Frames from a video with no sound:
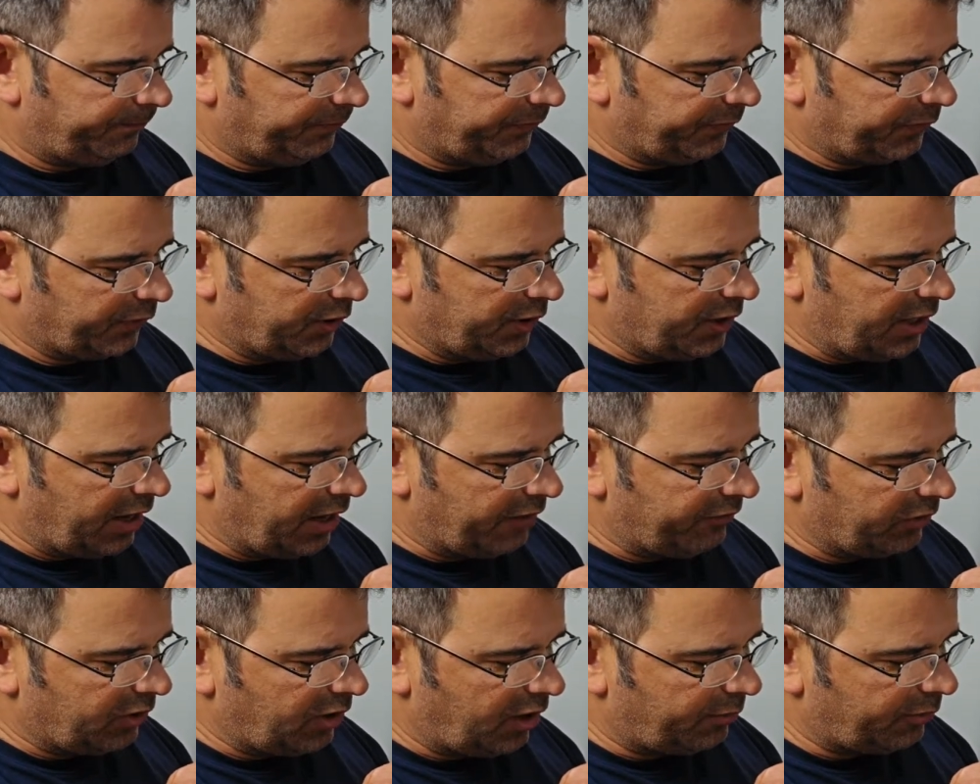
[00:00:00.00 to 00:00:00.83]
Couldn't have
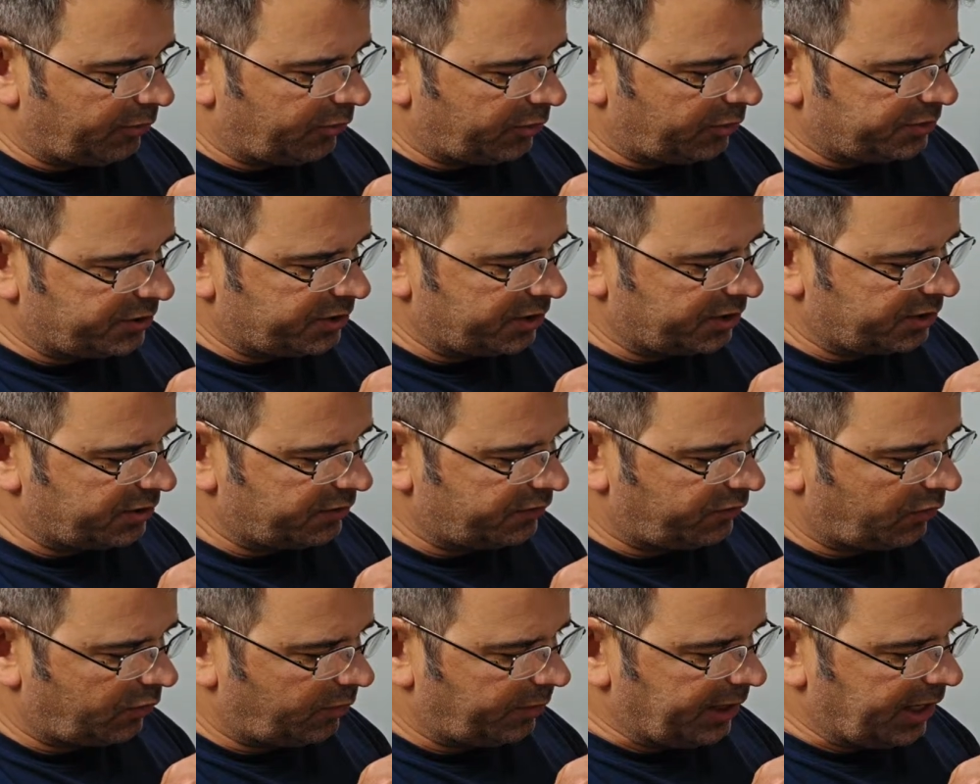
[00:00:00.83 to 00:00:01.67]
a Commodore
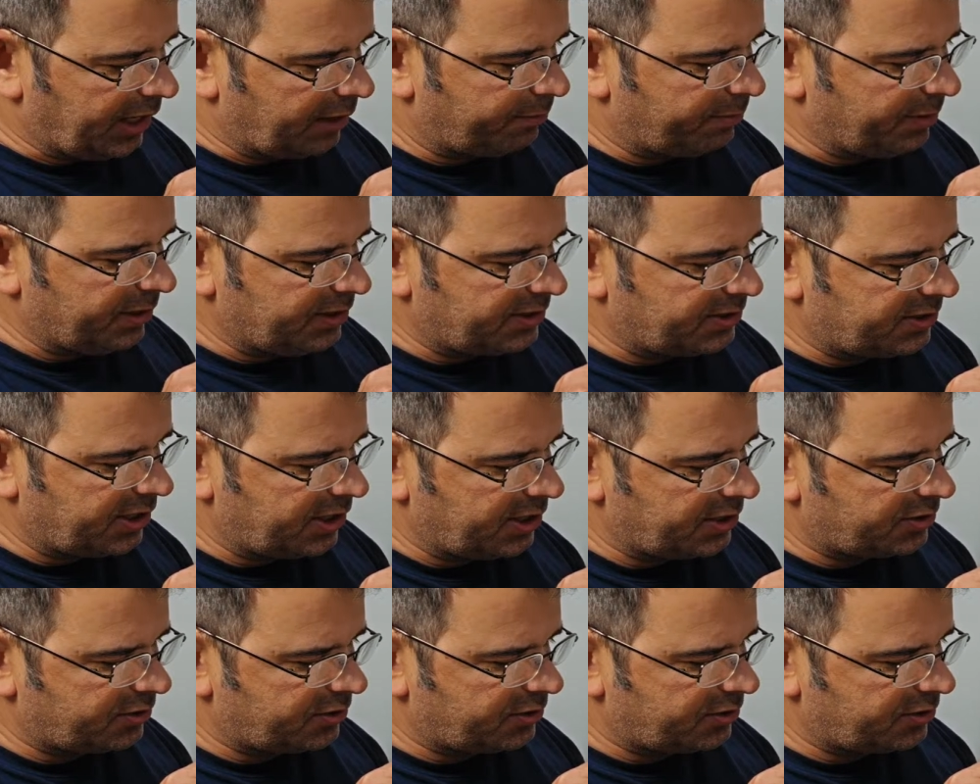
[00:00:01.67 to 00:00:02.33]
64. We had a PC,